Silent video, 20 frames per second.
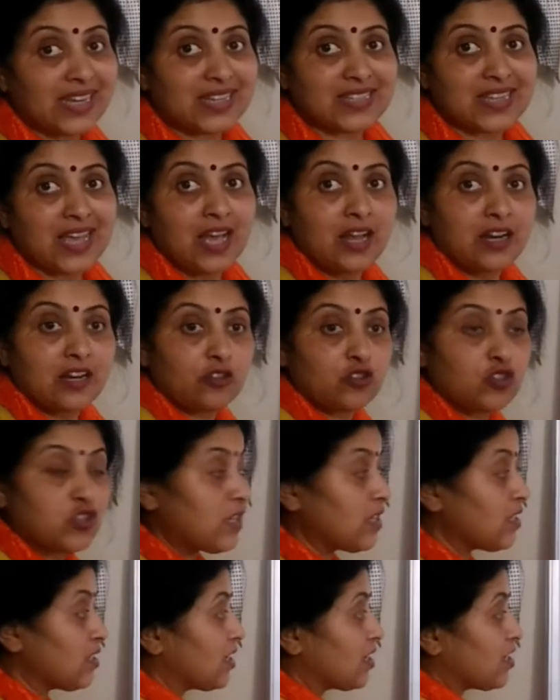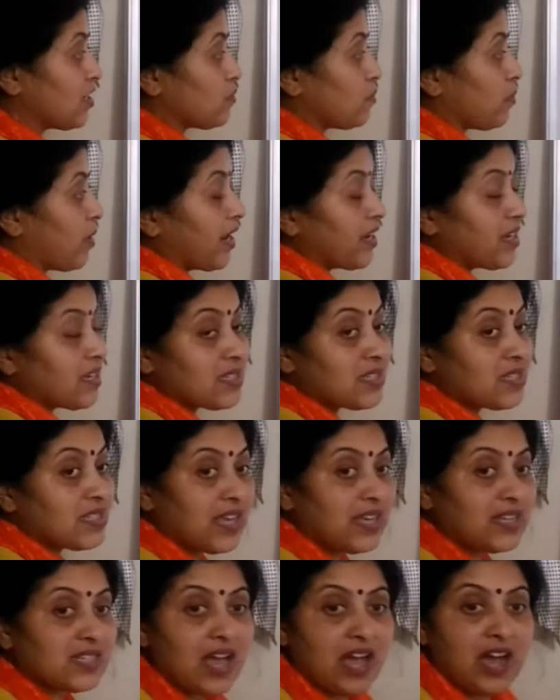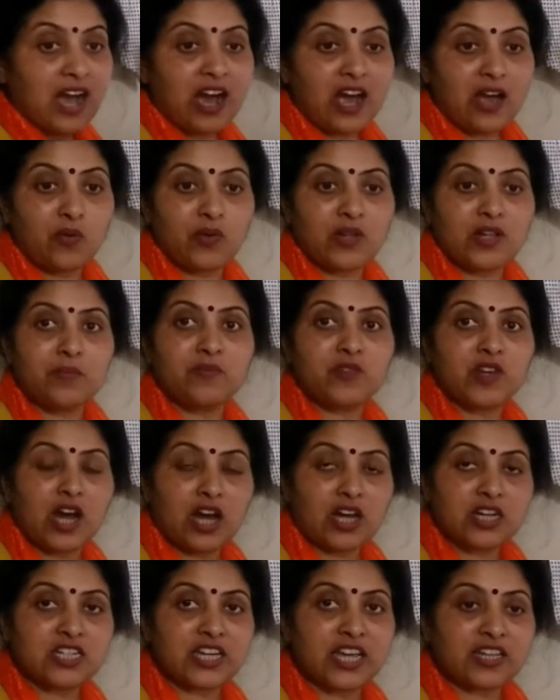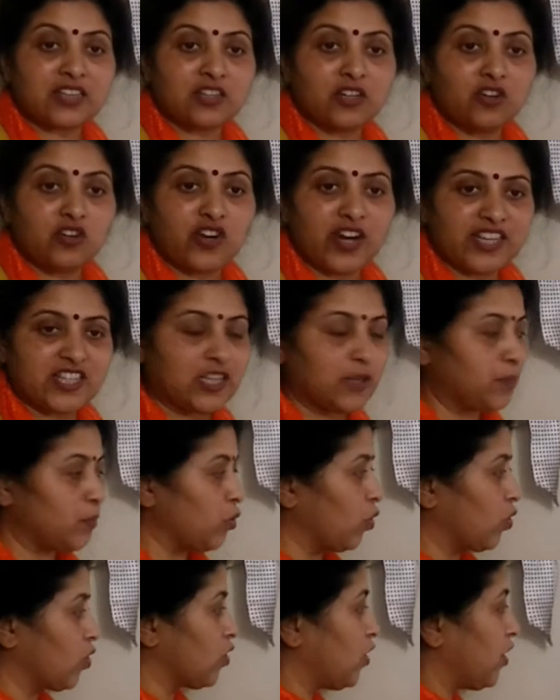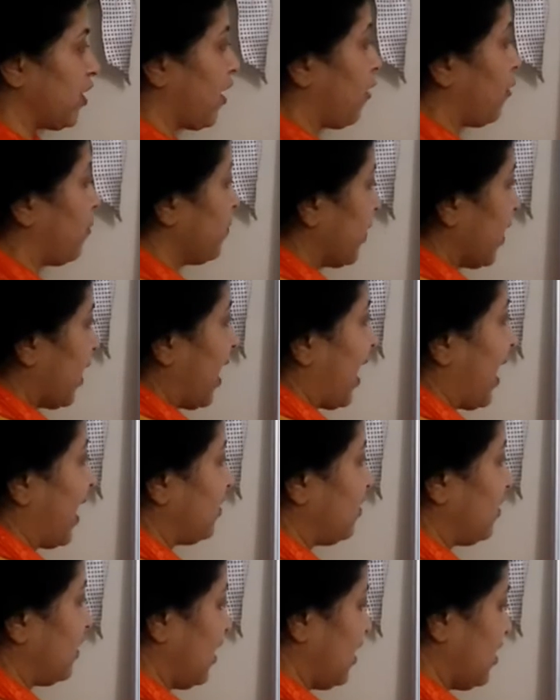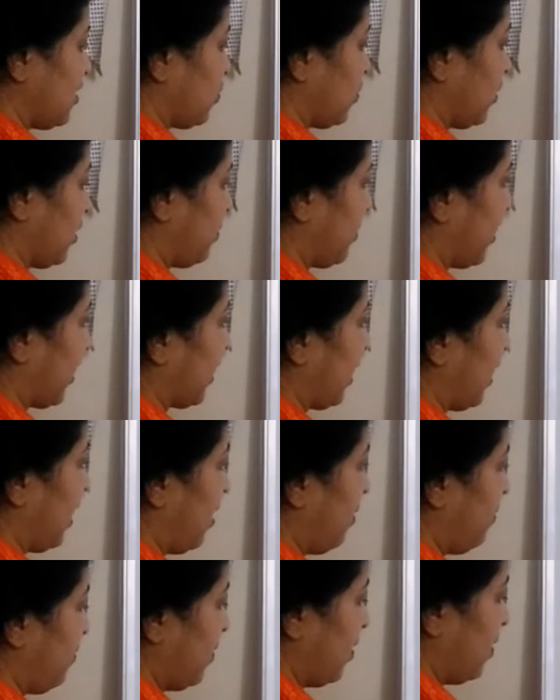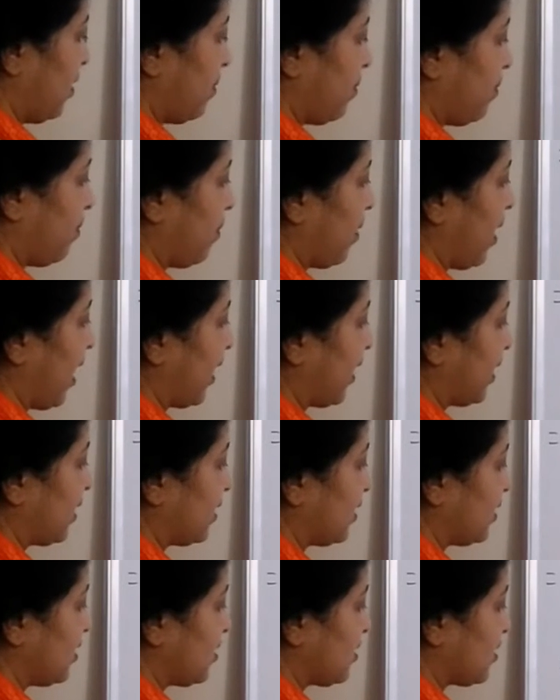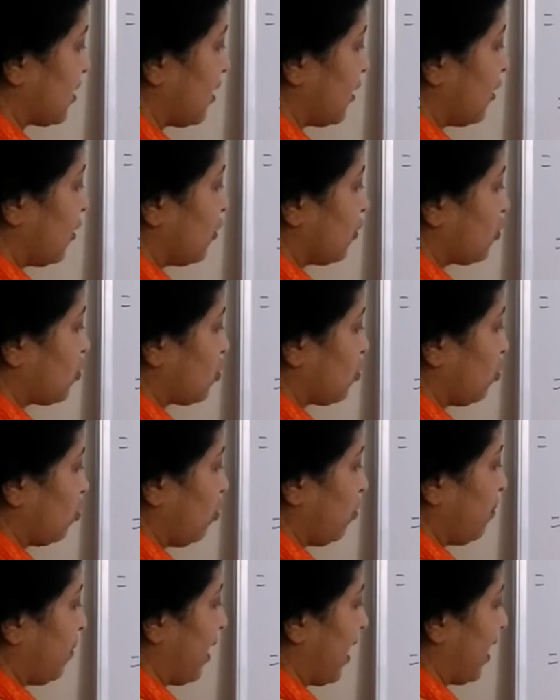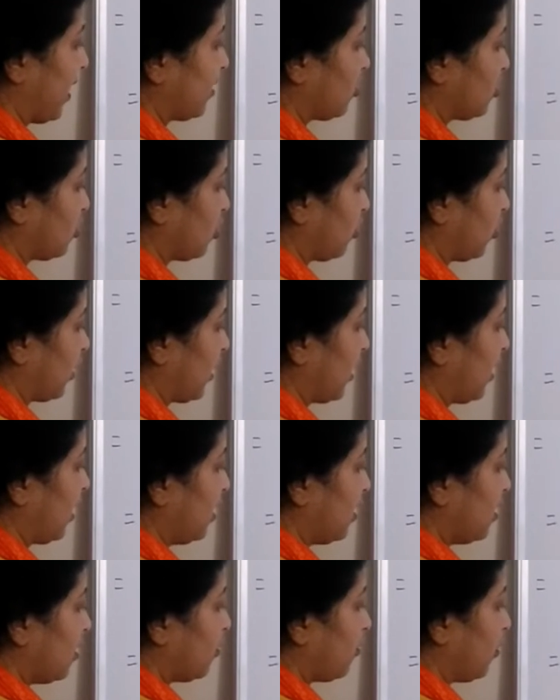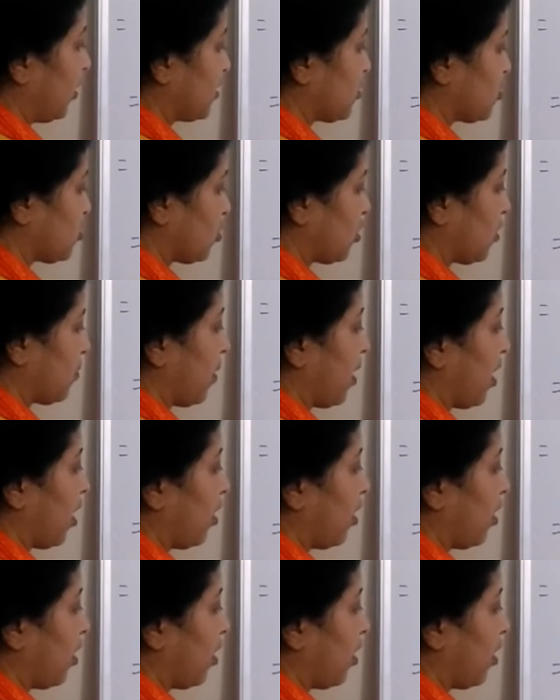6. Now since it is minus 6, I will take the reciprocal now, and this will become minus 2 by 3 raised to the